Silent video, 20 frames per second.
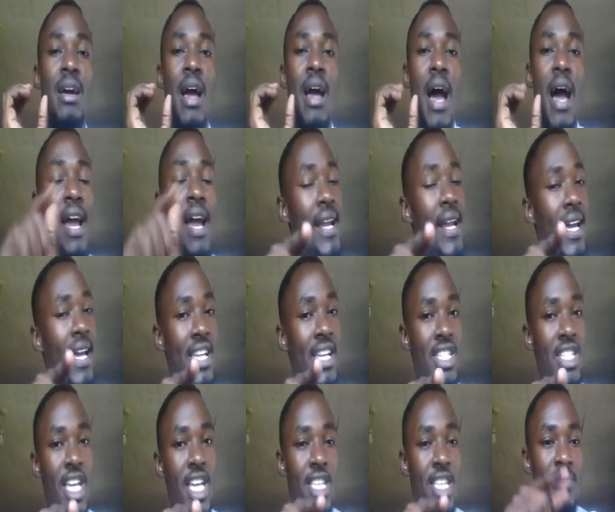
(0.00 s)
Unlike a
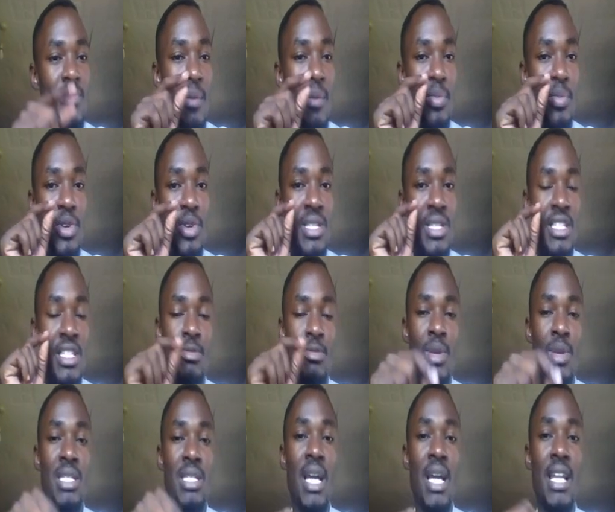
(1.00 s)
sketch map, which is
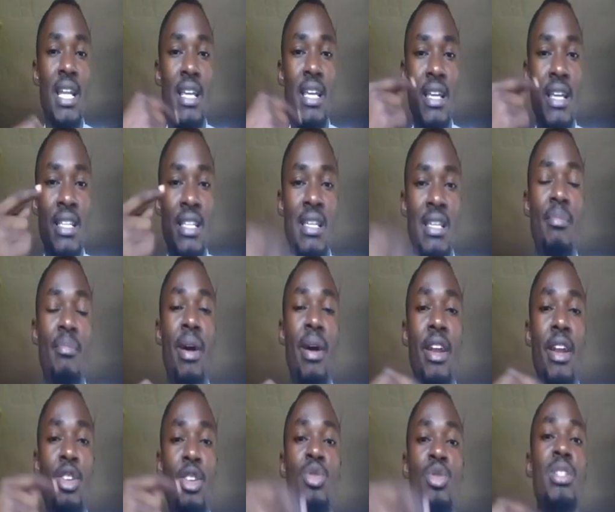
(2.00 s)
basically a summary
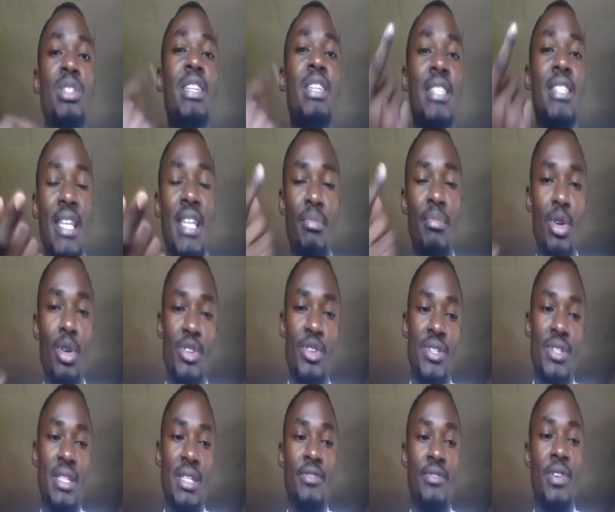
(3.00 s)
using
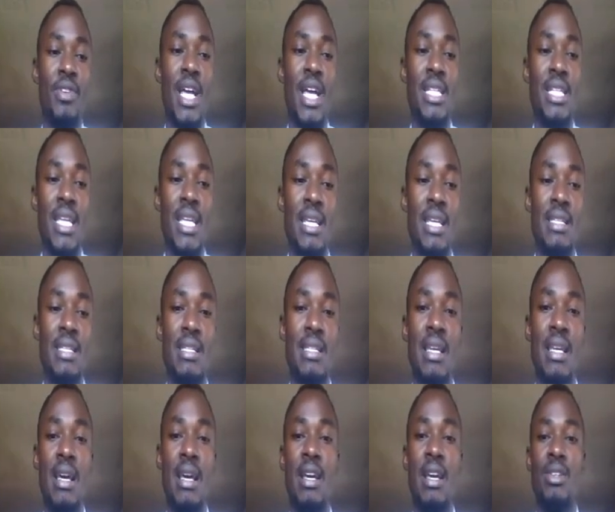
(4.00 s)
symbols for that case.
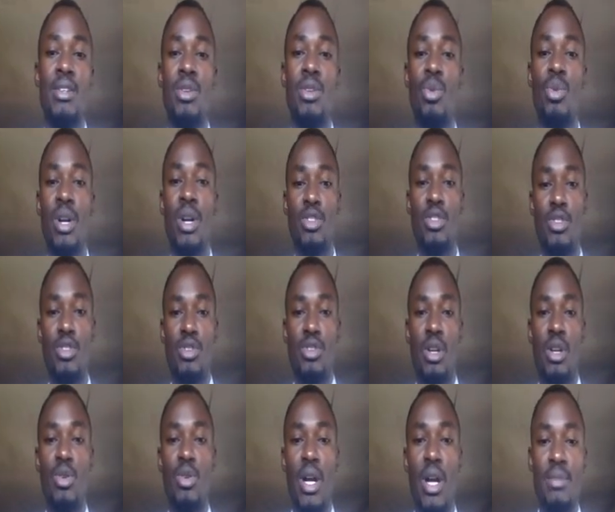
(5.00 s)
So we want to continue
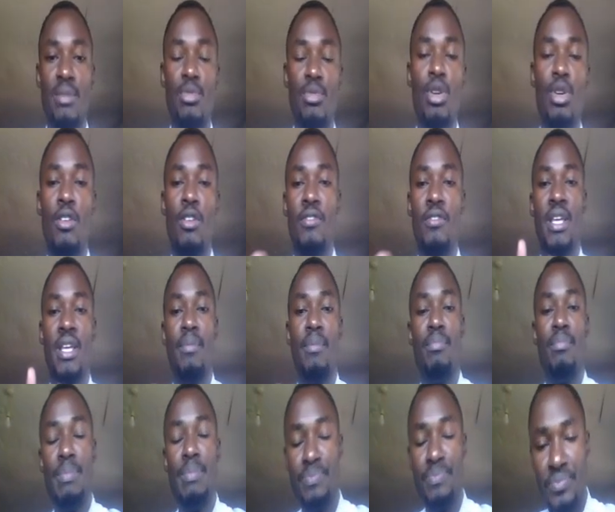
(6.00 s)
to look at more of
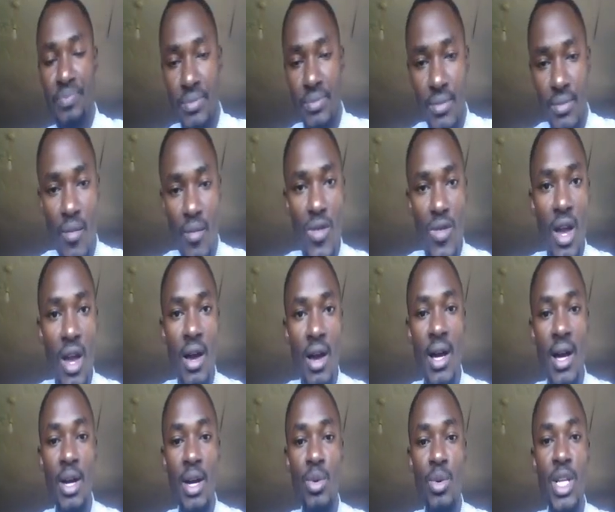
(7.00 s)

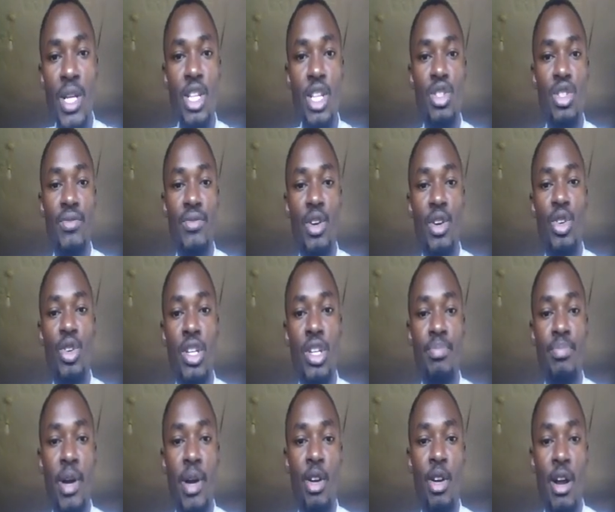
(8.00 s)
the qualities of a good
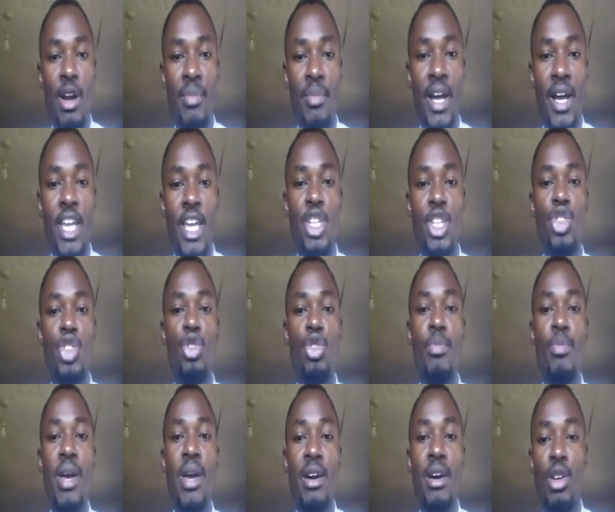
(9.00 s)
panorama. It should
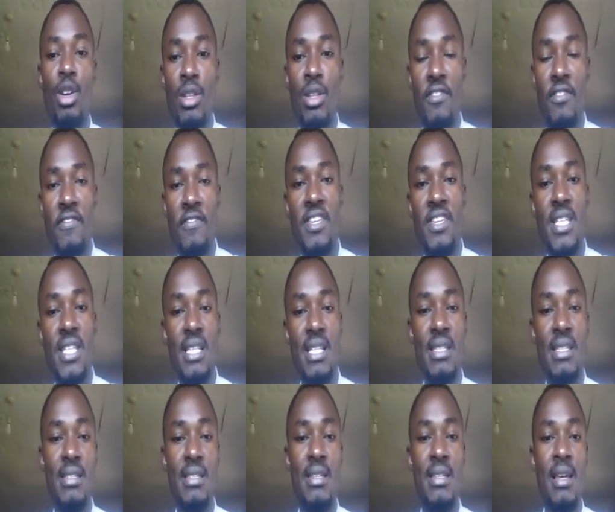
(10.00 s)
bear all the features.